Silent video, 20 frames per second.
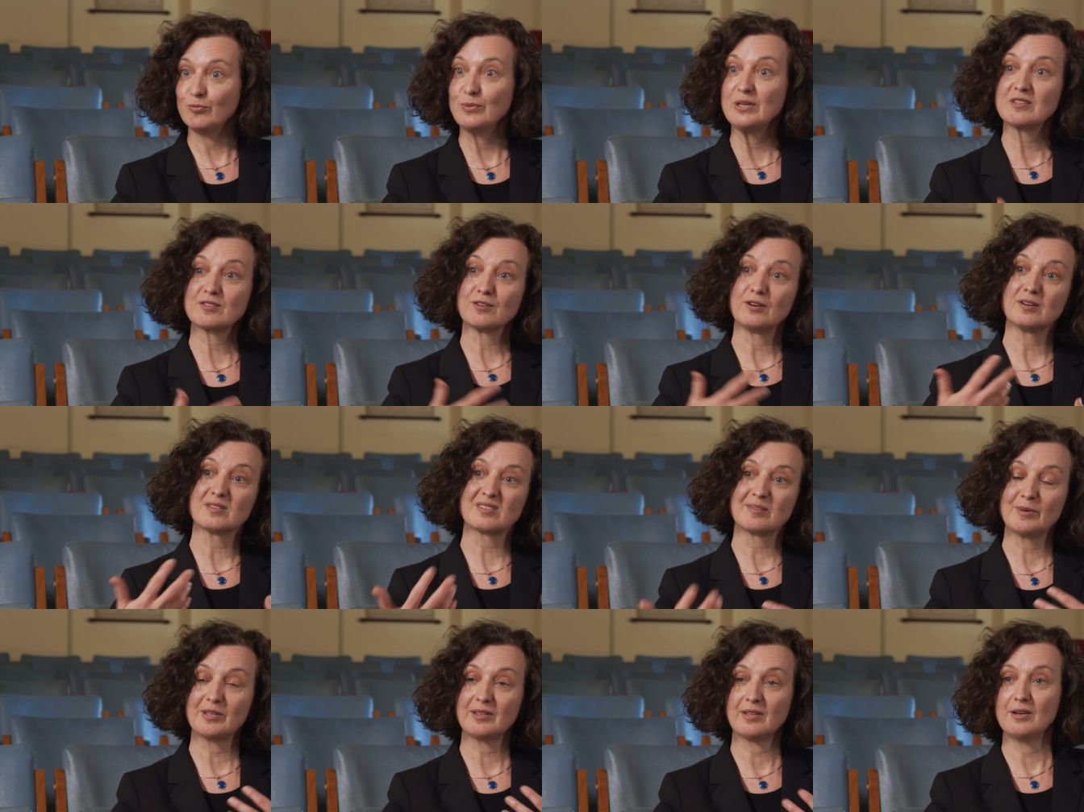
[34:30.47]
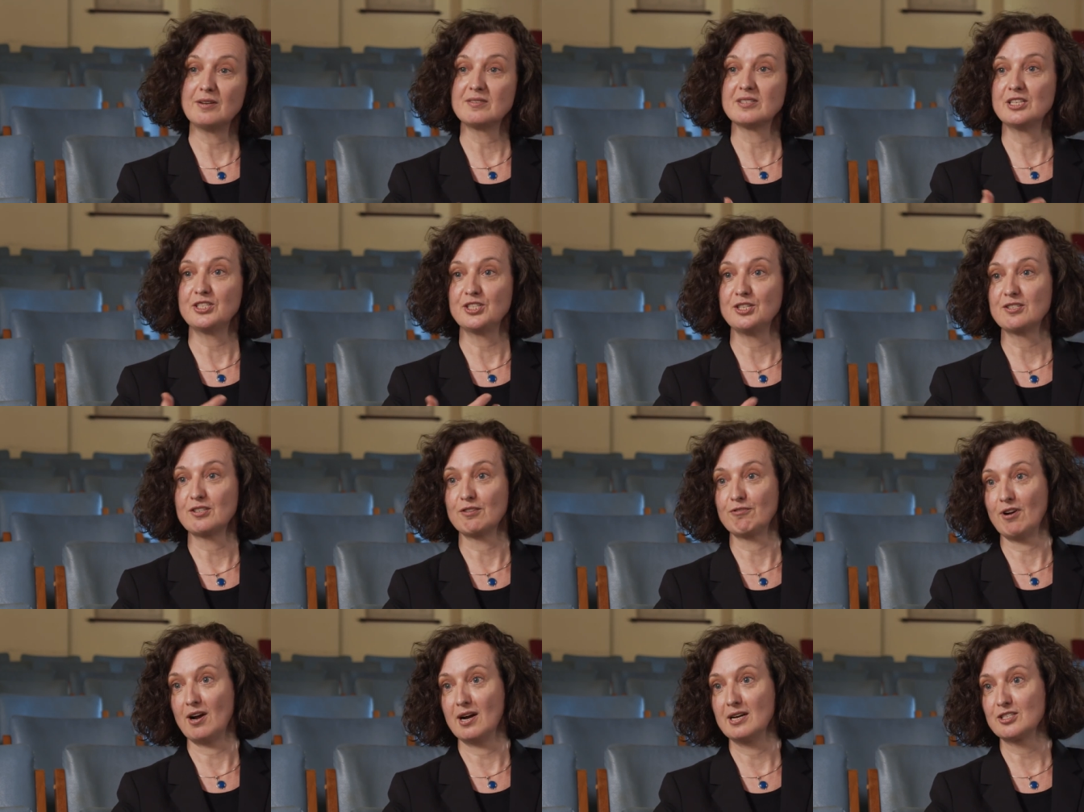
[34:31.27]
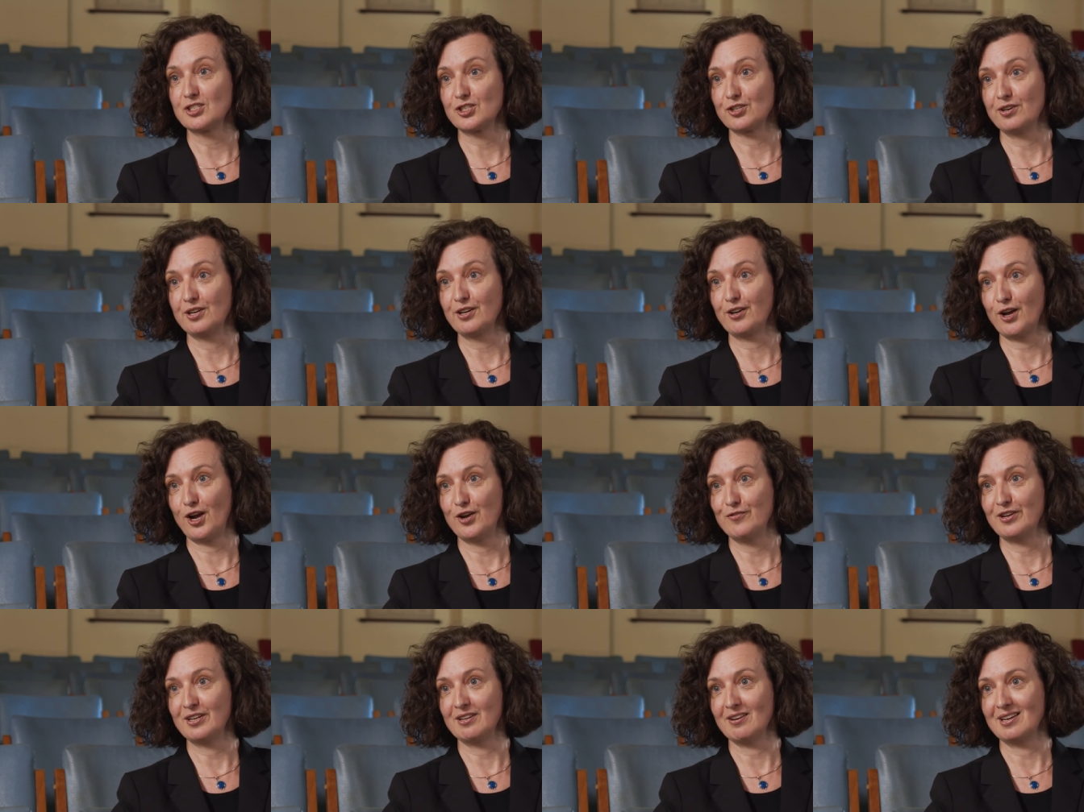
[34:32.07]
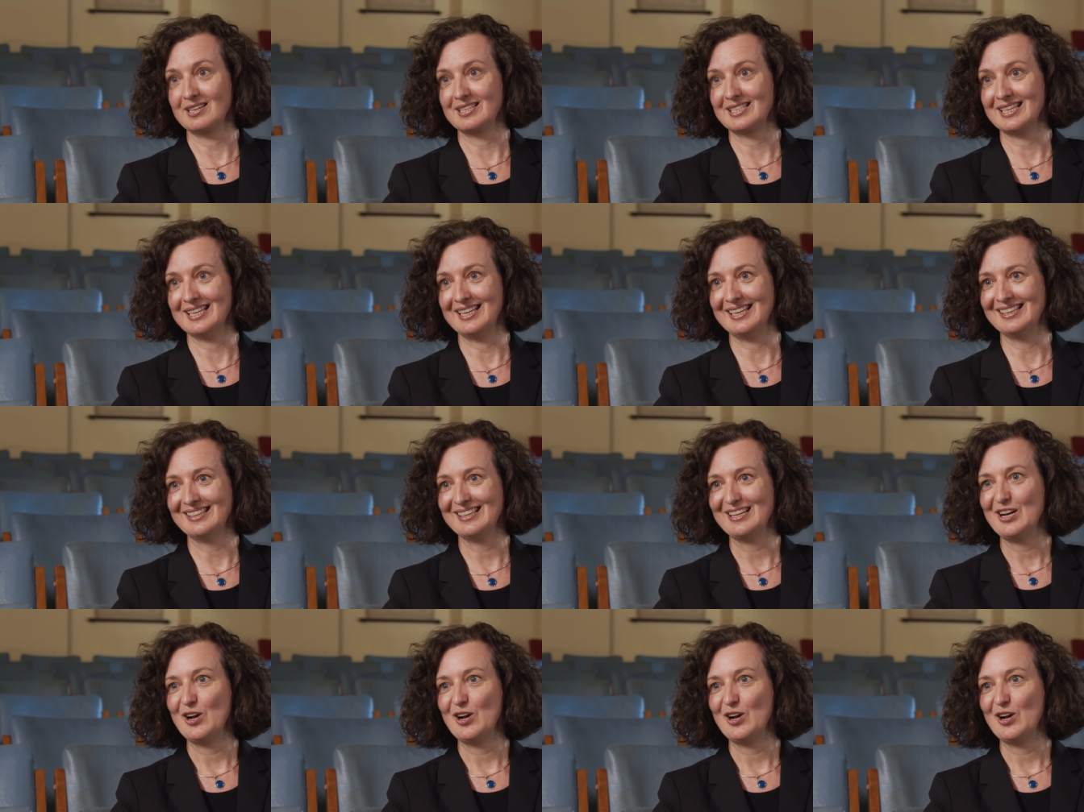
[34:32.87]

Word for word: And we saw some of those issues arise during COVID-19,